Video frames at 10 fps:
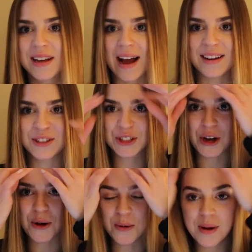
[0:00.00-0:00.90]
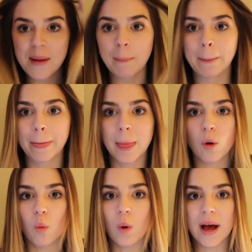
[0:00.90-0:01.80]
kind of show
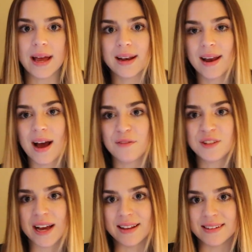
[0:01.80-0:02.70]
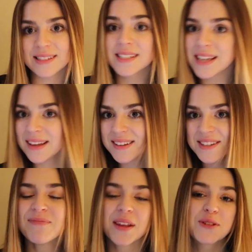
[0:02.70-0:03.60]
what I've done since,